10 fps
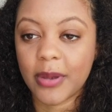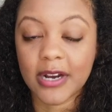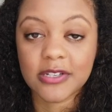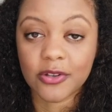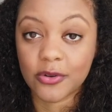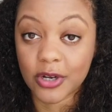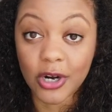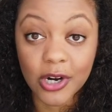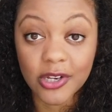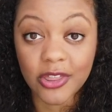back to the whole
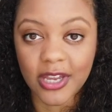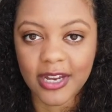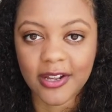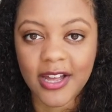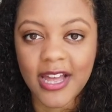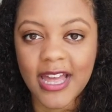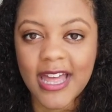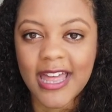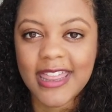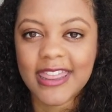car thing,
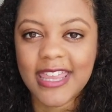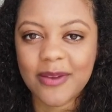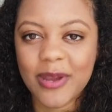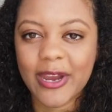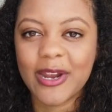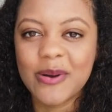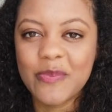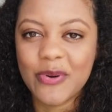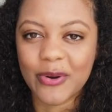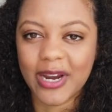they make it
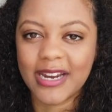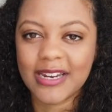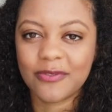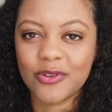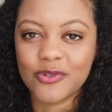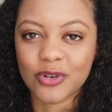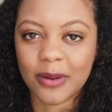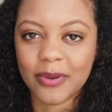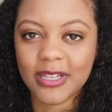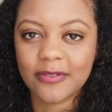a point, if you
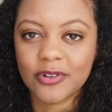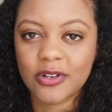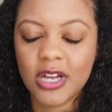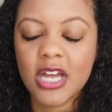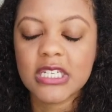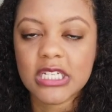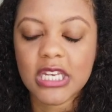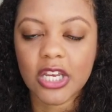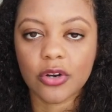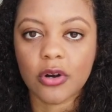drop a level, to
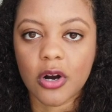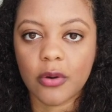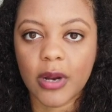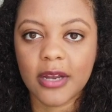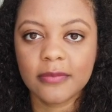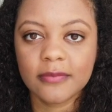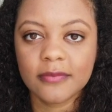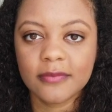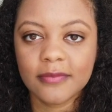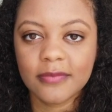take your car away.
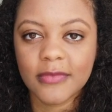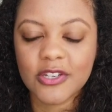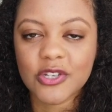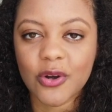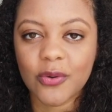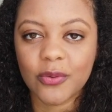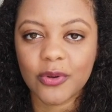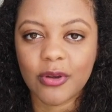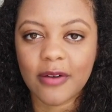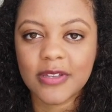So
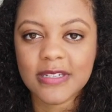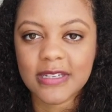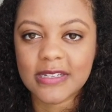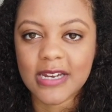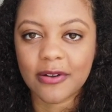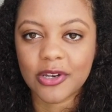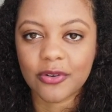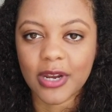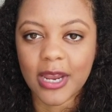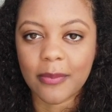you have this lease now in
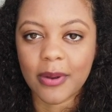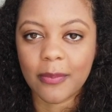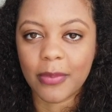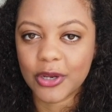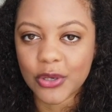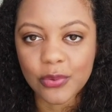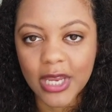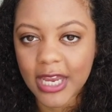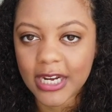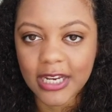your name, but you
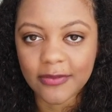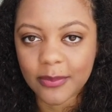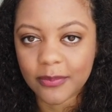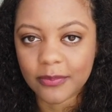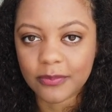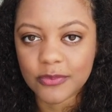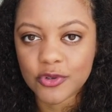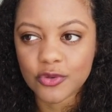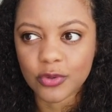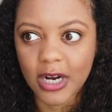can't even
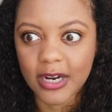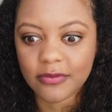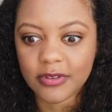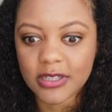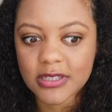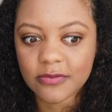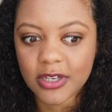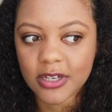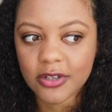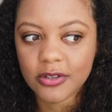drive this
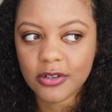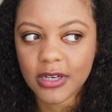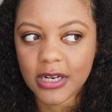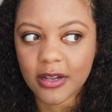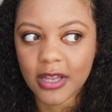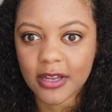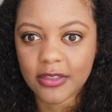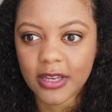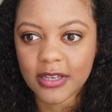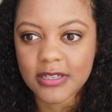vehicle. And all I
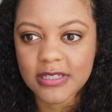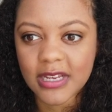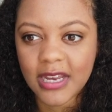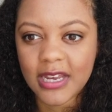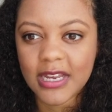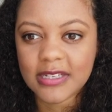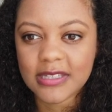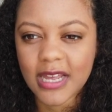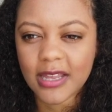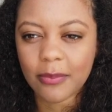could think is,
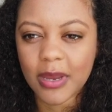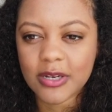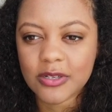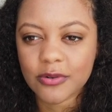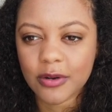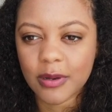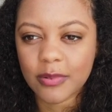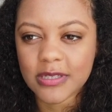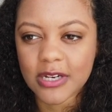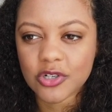isn't that like mandatory
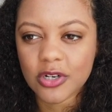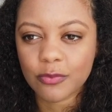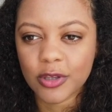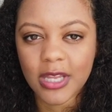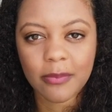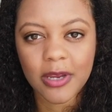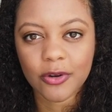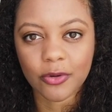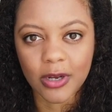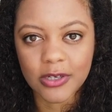repossession? Wouldn't that make
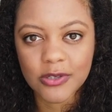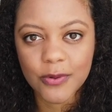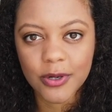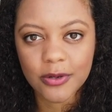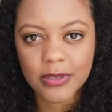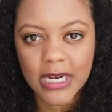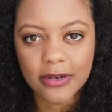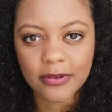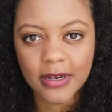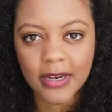your credit score go
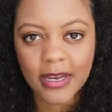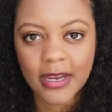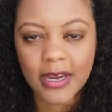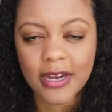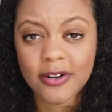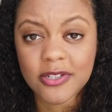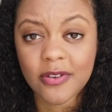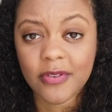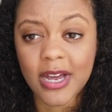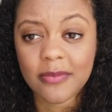down? And
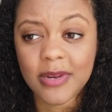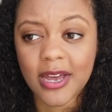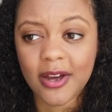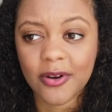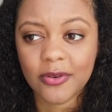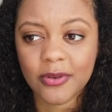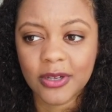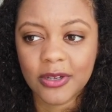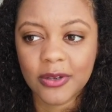also, if I'm now